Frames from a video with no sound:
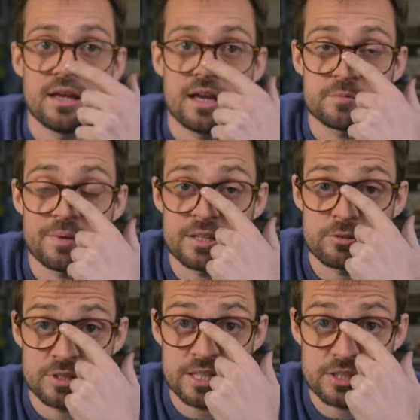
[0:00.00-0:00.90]
as many
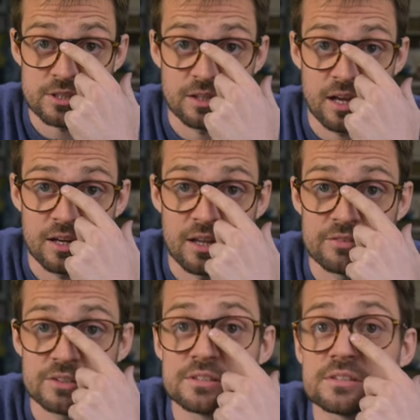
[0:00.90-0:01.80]
traditional art
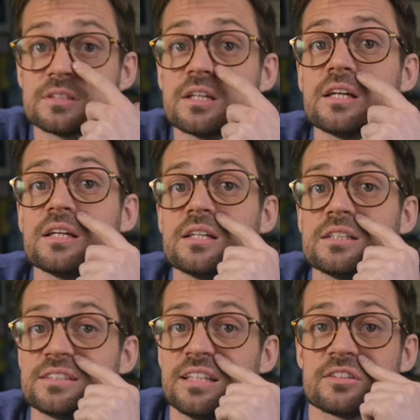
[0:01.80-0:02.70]
lovers
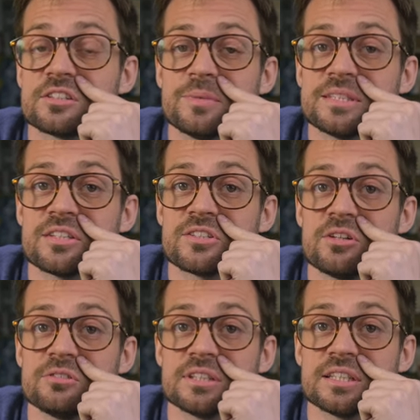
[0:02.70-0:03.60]
still dismiss it
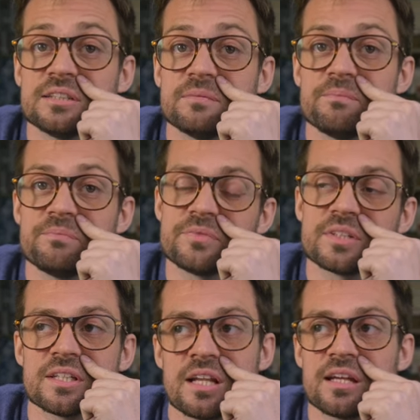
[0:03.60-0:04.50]
totally.
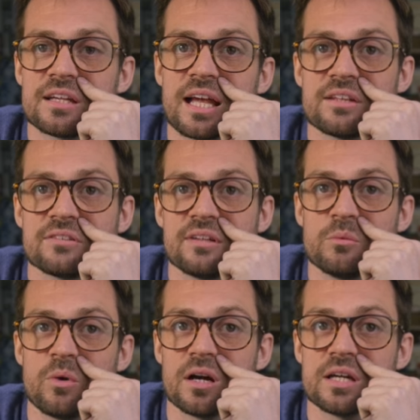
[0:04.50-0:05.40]
And I can see
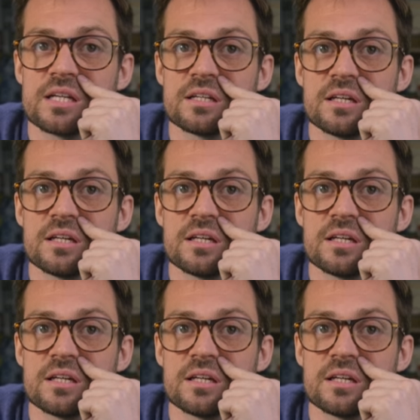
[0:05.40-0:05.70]
why.